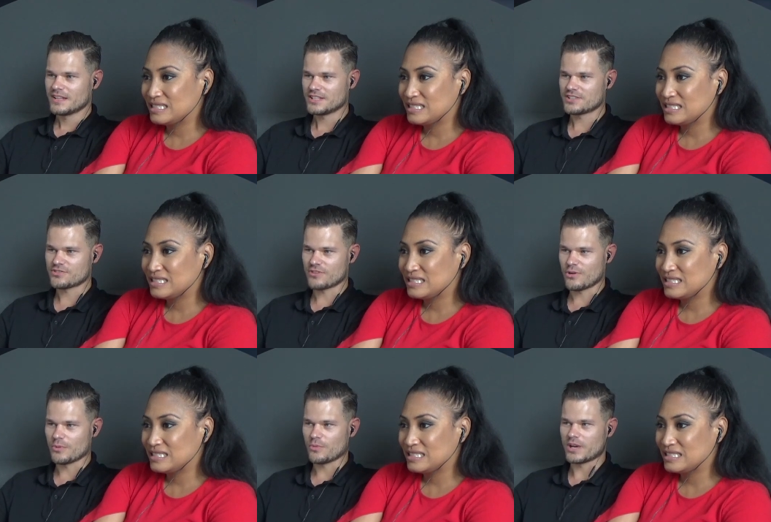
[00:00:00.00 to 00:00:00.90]
Speaker 1: They just throw
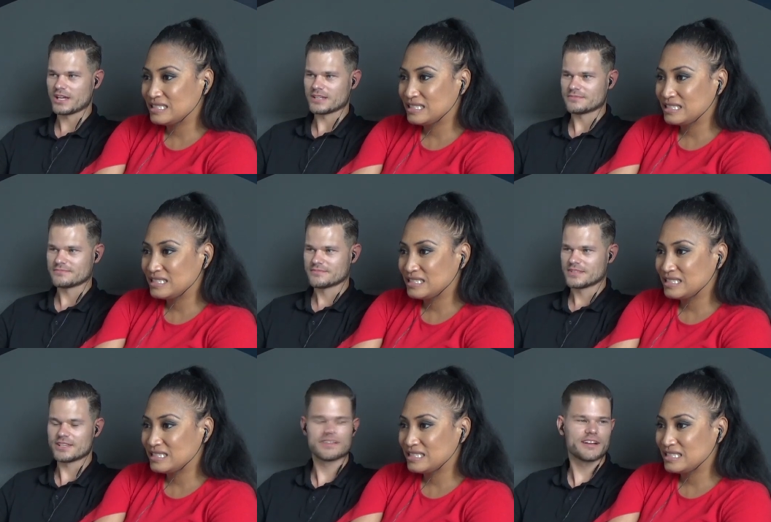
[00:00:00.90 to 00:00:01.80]
him away and
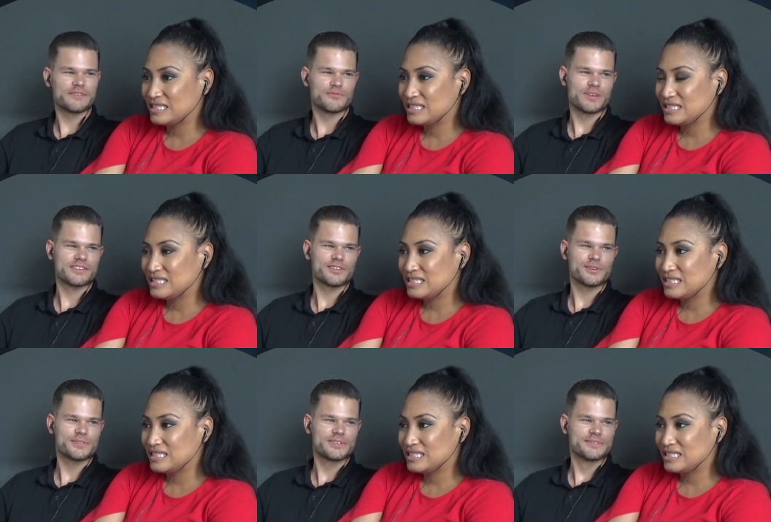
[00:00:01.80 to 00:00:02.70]
he's not even
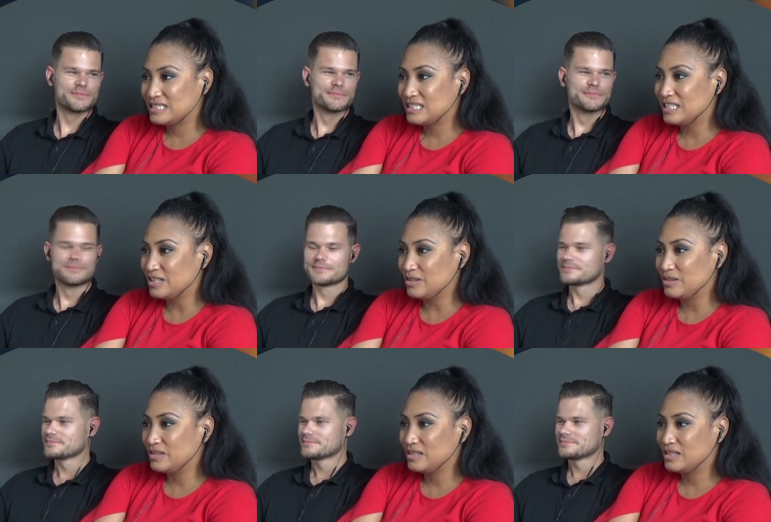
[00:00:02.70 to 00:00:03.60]
rescued.
Speaker 2: No.
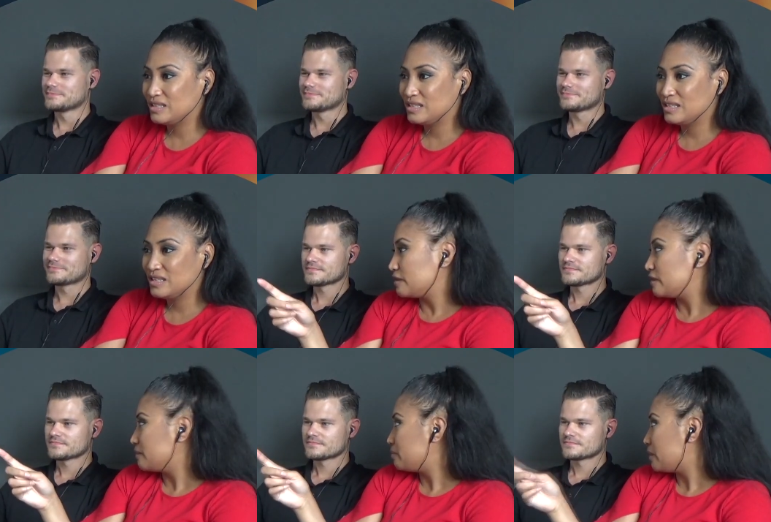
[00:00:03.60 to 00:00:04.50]

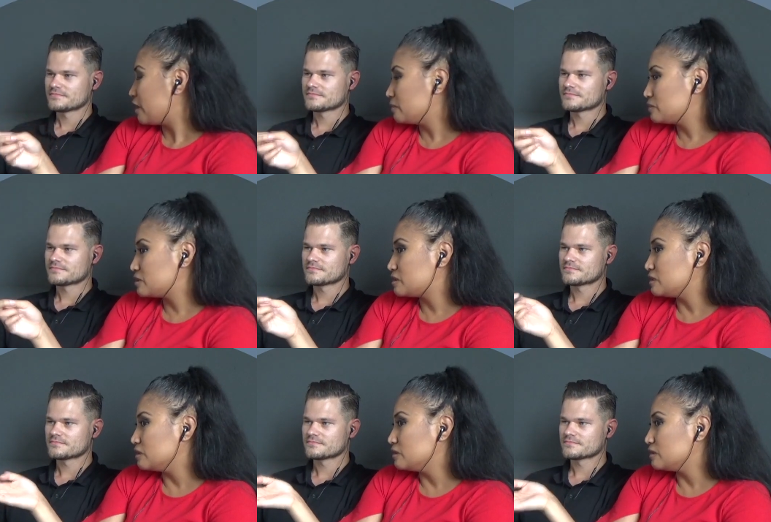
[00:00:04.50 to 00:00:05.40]
The bomb's
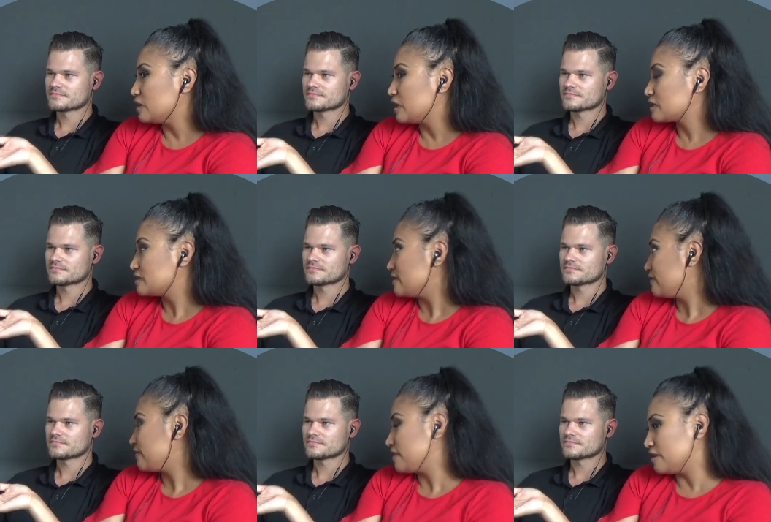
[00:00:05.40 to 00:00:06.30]
still
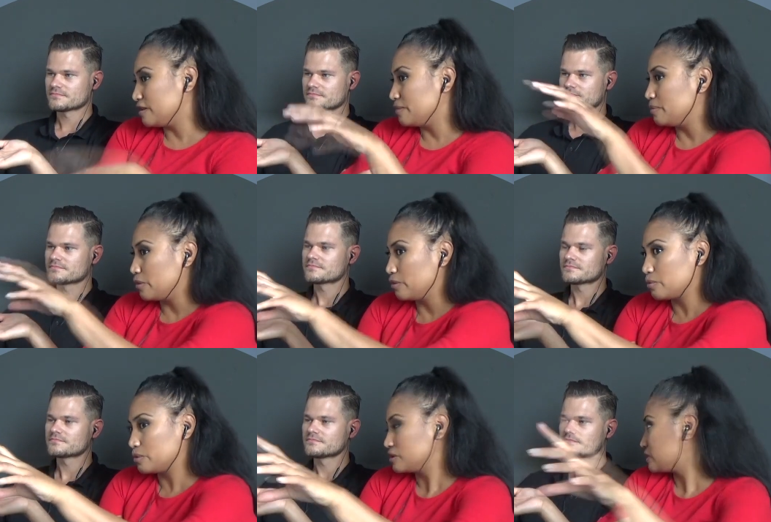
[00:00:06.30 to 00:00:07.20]
active and the boat
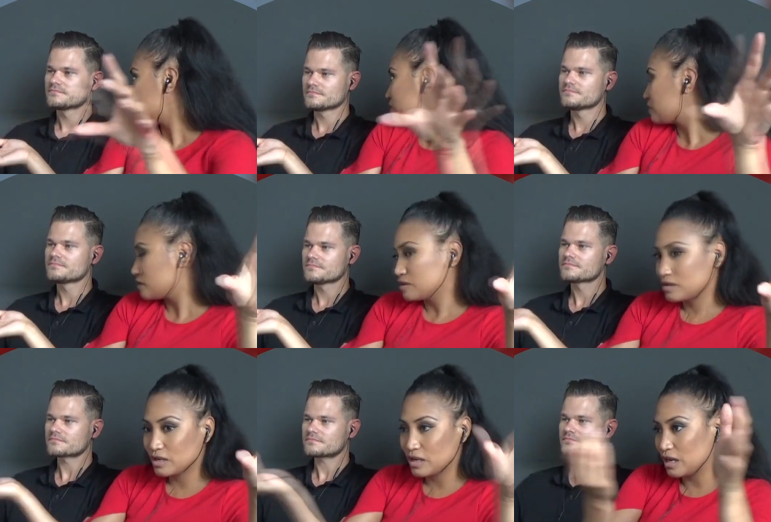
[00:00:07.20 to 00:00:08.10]
was
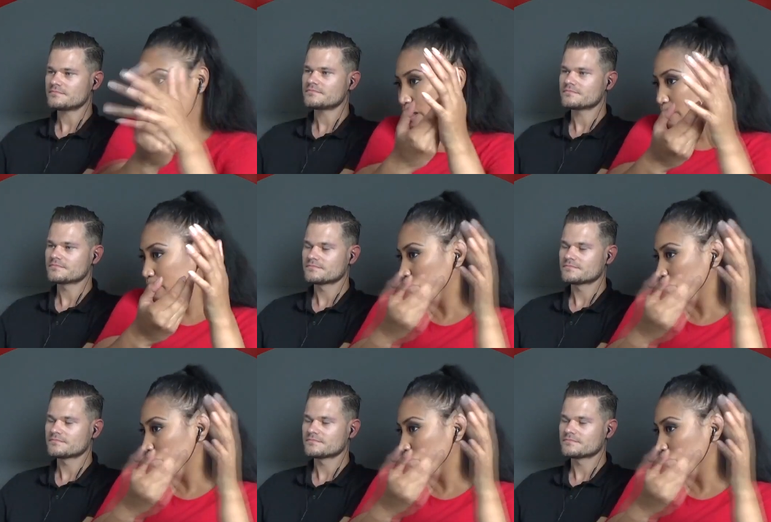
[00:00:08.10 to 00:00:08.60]
like